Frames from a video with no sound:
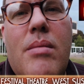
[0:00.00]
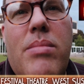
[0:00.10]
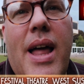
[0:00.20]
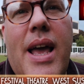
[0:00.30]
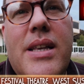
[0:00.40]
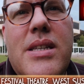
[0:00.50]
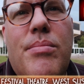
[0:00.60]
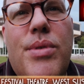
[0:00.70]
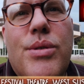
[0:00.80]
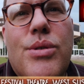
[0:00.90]
plays
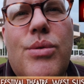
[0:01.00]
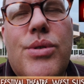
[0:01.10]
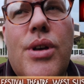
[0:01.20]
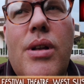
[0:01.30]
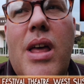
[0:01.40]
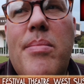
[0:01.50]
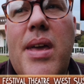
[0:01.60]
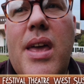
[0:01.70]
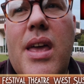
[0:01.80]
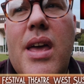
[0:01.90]
and musicals. So let
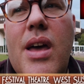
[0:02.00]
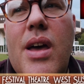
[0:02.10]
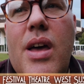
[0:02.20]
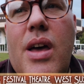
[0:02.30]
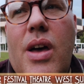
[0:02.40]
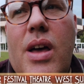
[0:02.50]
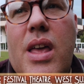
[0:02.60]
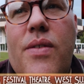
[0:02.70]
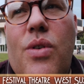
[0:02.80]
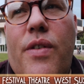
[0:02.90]
me
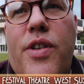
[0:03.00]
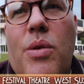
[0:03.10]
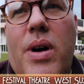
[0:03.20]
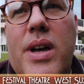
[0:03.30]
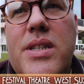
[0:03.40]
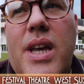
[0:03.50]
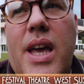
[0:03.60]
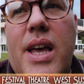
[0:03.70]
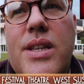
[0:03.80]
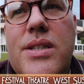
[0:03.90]
give you a few
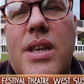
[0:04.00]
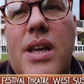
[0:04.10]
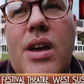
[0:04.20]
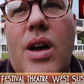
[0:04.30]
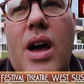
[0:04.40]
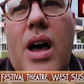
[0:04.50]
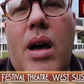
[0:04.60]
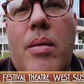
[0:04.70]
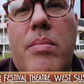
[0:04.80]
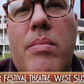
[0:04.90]
ideas.
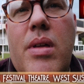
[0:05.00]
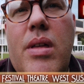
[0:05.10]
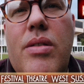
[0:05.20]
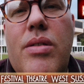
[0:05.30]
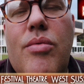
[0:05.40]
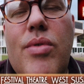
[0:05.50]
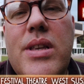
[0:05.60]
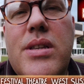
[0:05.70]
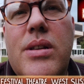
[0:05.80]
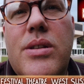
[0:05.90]
The
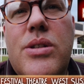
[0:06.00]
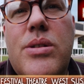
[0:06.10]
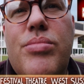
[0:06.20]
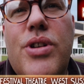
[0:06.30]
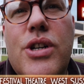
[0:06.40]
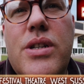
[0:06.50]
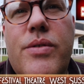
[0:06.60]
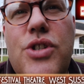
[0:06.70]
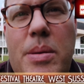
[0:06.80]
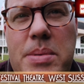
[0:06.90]
recent production
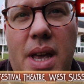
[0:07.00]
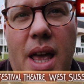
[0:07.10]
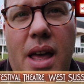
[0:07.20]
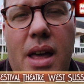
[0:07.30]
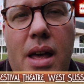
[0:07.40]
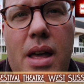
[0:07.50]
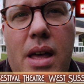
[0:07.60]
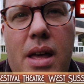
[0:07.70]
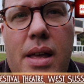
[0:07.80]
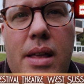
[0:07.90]
of Gypsy
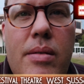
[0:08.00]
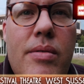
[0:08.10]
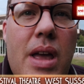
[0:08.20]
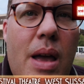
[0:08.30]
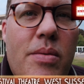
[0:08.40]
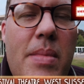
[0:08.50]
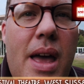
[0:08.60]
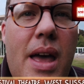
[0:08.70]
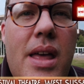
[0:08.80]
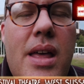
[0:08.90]
came from
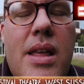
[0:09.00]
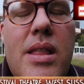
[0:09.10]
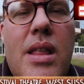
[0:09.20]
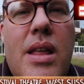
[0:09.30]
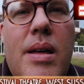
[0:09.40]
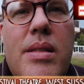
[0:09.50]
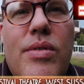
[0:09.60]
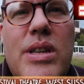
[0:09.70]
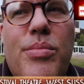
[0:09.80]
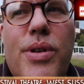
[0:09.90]
here, and the
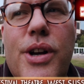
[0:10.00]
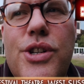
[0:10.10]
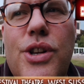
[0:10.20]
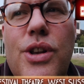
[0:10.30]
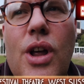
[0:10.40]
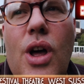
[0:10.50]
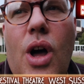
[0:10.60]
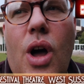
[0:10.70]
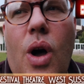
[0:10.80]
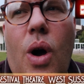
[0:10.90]
recent production
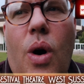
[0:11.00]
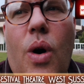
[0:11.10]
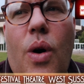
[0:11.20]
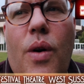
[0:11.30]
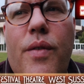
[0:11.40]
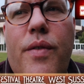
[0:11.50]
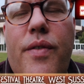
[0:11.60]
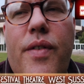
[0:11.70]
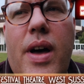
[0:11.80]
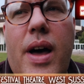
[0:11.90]
of